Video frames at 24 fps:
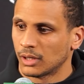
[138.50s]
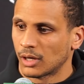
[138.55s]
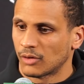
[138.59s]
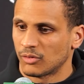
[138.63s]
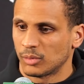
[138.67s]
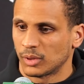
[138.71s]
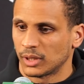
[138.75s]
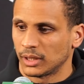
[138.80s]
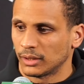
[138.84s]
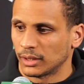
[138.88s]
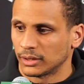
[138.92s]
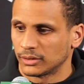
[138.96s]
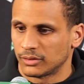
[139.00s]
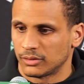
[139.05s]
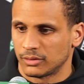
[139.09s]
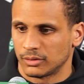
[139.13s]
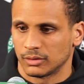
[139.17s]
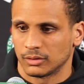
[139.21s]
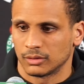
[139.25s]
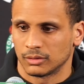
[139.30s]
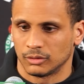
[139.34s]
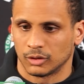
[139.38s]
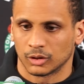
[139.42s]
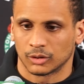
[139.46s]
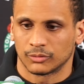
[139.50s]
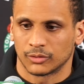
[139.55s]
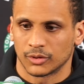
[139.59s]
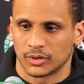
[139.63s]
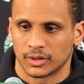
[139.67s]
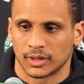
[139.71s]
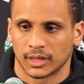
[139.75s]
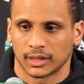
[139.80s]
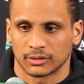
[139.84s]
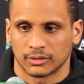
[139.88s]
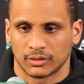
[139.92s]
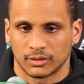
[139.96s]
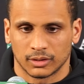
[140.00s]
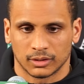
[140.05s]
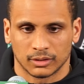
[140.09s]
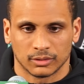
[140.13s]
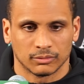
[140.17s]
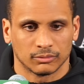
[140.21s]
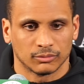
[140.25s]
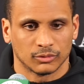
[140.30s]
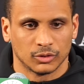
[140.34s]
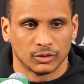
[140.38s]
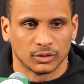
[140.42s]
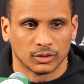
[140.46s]
likes to look for the next
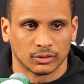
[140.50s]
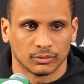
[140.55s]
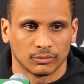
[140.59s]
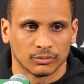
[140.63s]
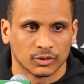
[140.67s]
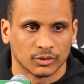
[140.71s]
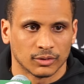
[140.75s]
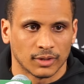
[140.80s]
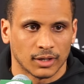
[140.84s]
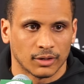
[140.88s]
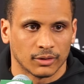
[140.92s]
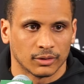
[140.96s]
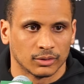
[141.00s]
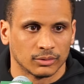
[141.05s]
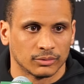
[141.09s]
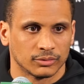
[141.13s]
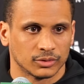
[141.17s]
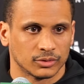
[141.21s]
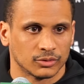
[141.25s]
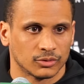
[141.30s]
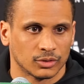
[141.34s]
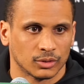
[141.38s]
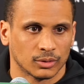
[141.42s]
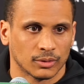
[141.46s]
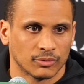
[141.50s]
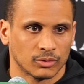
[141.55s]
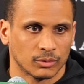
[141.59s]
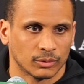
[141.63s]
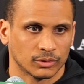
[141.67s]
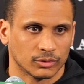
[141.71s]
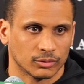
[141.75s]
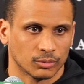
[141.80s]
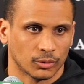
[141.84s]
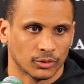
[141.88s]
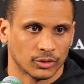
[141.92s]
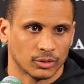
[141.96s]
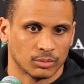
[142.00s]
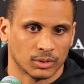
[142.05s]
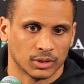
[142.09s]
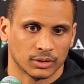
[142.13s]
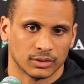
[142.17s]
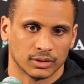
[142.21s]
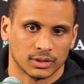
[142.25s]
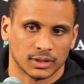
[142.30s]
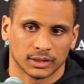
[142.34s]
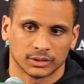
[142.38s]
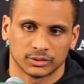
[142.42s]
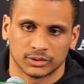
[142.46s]
thing, you know, the narrative. And so everyone's worried about
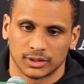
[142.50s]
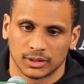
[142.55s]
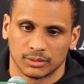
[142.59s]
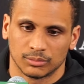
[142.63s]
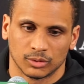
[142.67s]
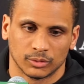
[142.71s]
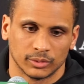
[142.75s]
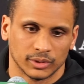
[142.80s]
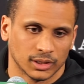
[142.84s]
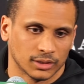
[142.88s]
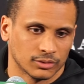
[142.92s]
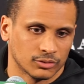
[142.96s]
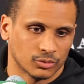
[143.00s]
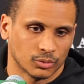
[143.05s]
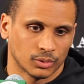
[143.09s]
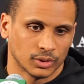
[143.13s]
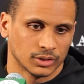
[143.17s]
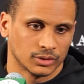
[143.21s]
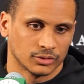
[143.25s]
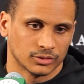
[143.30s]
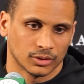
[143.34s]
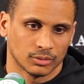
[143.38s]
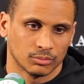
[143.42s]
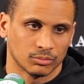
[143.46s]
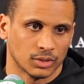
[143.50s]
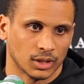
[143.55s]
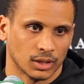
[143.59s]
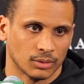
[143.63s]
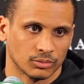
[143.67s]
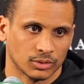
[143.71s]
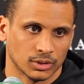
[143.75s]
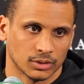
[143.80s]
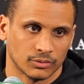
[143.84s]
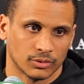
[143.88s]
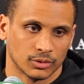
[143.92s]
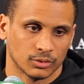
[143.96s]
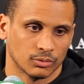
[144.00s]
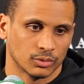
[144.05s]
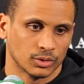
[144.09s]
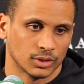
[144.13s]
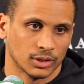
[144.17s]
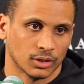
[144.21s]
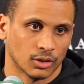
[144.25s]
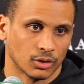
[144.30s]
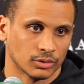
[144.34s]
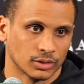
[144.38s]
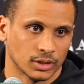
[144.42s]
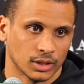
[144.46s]
the next step. But we got 20-something games left. They're
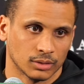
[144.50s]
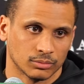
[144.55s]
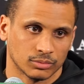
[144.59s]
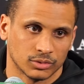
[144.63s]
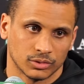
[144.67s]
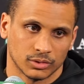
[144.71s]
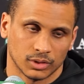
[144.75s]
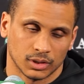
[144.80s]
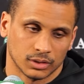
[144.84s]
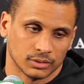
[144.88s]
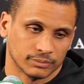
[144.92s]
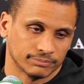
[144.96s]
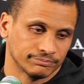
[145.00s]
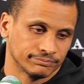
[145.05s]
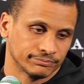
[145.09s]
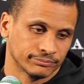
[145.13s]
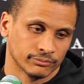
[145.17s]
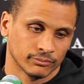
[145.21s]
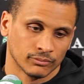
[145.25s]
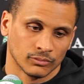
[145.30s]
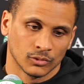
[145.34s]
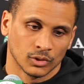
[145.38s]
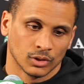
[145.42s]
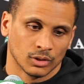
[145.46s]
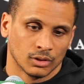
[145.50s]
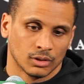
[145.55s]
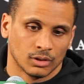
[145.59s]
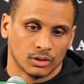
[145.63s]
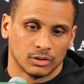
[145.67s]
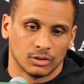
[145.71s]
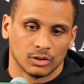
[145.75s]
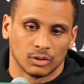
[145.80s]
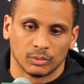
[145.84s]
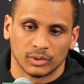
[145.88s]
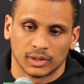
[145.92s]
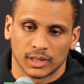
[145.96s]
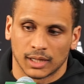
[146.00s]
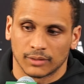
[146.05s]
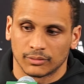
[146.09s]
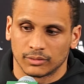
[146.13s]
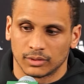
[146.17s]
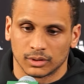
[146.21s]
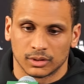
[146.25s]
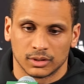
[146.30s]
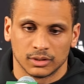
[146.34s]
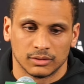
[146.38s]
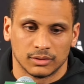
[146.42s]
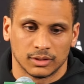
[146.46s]
really hard games. And, you know, we have
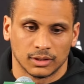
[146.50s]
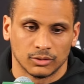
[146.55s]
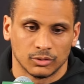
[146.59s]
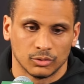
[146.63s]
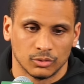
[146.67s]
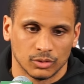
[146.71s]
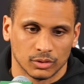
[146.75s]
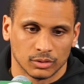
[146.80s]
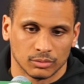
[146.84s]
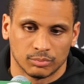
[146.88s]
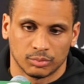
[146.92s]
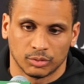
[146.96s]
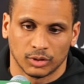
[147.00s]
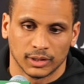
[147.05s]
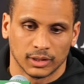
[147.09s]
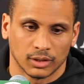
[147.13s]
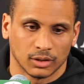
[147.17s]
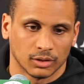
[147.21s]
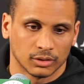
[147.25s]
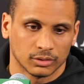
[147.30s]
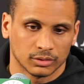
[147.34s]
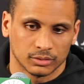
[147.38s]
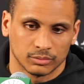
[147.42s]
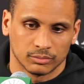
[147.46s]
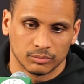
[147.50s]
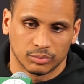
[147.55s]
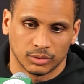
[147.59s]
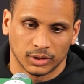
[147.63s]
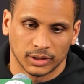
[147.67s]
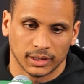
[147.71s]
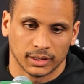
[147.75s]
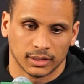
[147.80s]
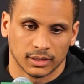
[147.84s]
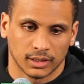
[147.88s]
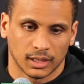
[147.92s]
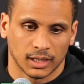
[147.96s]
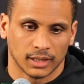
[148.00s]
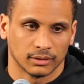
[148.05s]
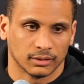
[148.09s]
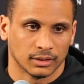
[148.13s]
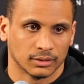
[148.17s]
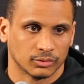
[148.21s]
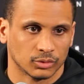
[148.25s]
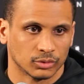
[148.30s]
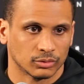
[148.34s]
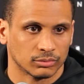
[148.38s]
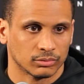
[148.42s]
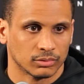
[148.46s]
to continue to play hard and play at a high
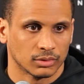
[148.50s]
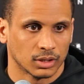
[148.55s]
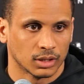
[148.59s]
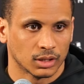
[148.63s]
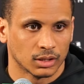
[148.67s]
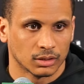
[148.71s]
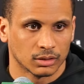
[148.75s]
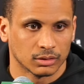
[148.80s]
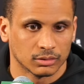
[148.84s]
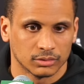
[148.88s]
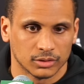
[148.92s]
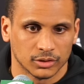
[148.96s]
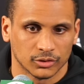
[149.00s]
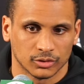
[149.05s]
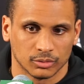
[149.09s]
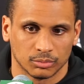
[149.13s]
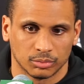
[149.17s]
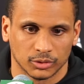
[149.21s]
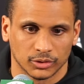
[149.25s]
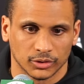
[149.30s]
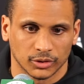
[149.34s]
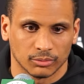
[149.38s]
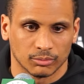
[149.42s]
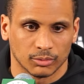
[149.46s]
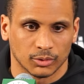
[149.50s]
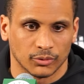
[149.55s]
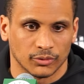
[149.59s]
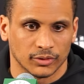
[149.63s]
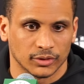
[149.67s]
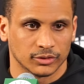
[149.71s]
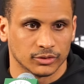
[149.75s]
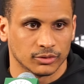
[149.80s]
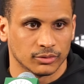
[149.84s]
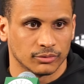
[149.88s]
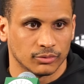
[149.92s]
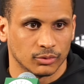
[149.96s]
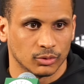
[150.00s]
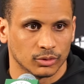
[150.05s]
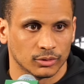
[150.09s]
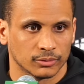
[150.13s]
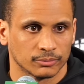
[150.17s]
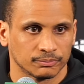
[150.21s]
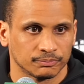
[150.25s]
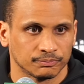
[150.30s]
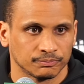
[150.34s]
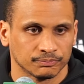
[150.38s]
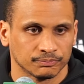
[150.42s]
level, disciplined on both ends of the floor.